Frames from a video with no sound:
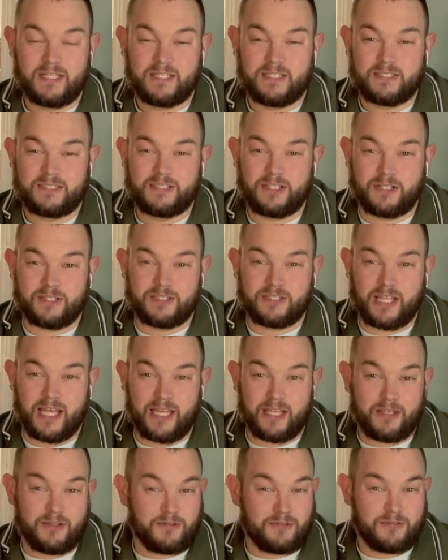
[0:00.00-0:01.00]
Church,
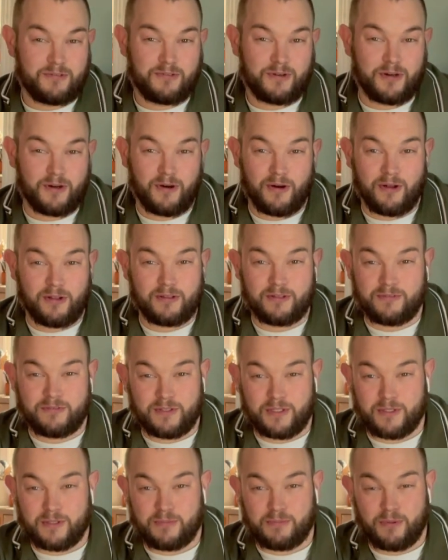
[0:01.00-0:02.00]
thank you for all of
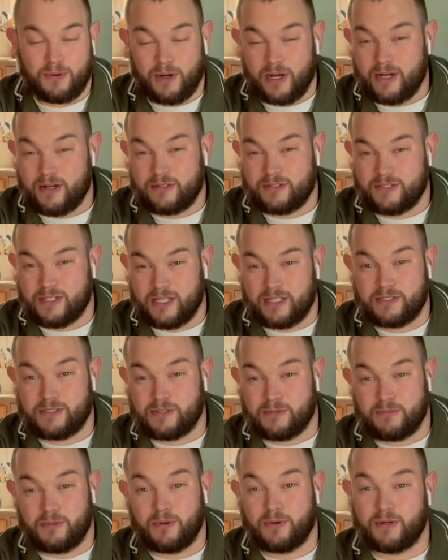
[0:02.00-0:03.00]
your prayers and
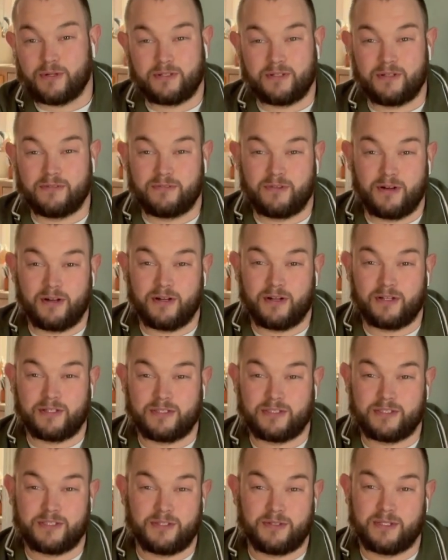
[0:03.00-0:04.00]
support of our
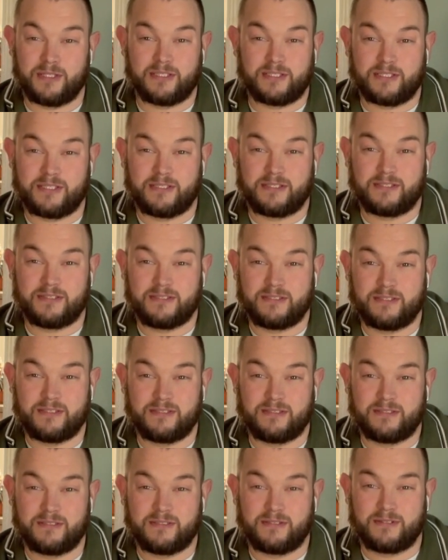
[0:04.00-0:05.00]
students
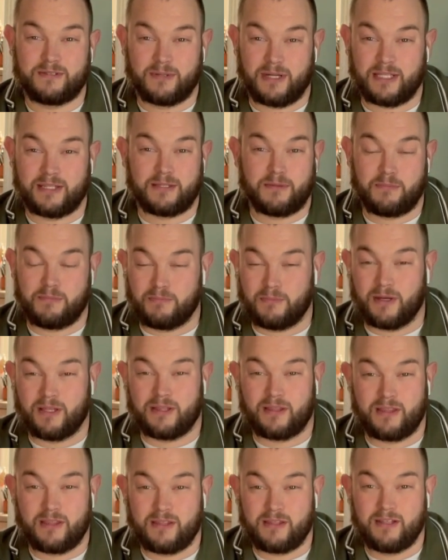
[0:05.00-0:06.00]
throughout the
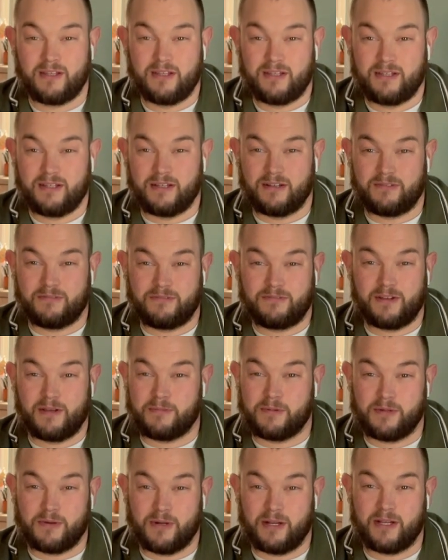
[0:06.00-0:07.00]
month of
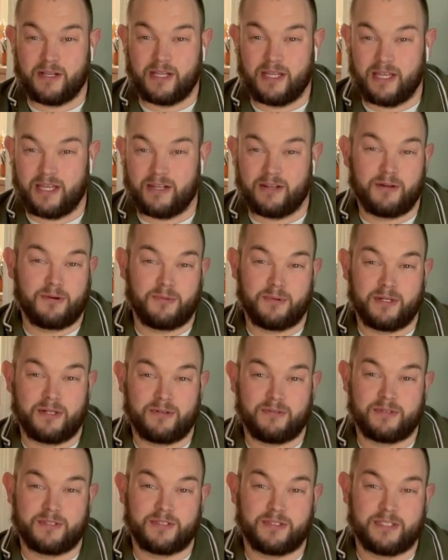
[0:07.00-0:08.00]
February and our winter
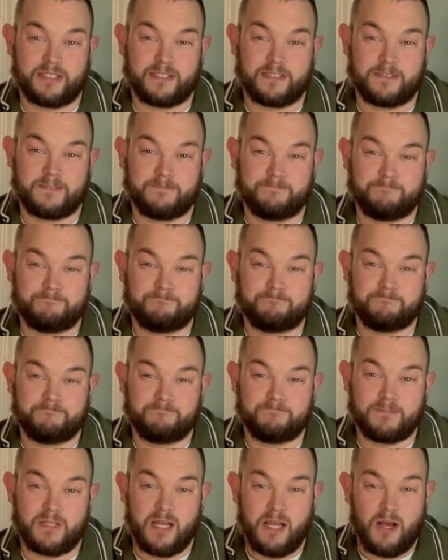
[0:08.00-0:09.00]
retreats.
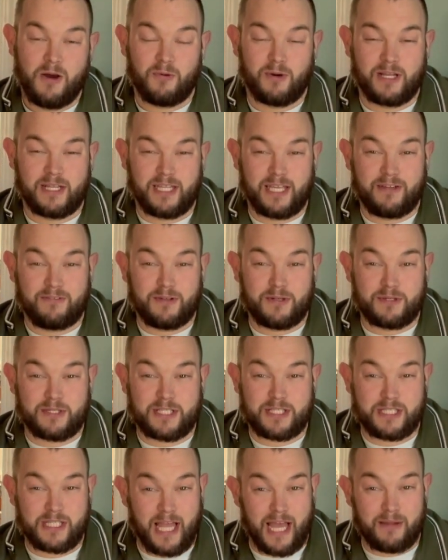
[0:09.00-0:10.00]
Wanted to give you a
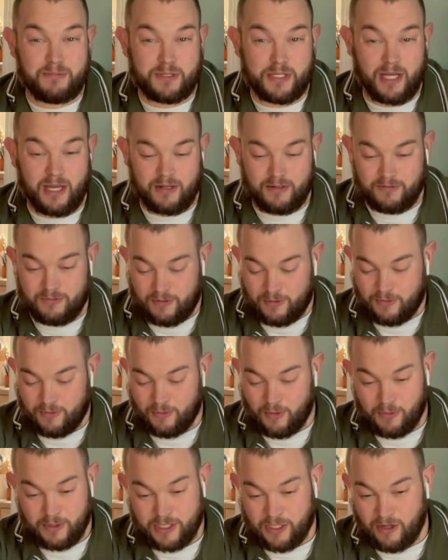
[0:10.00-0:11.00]
snapshot of
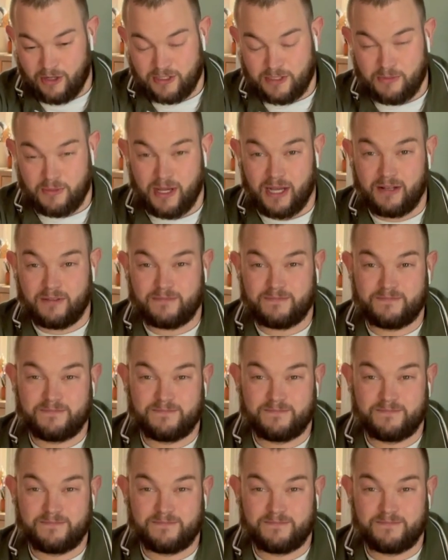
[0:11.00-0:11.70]
what we talked about,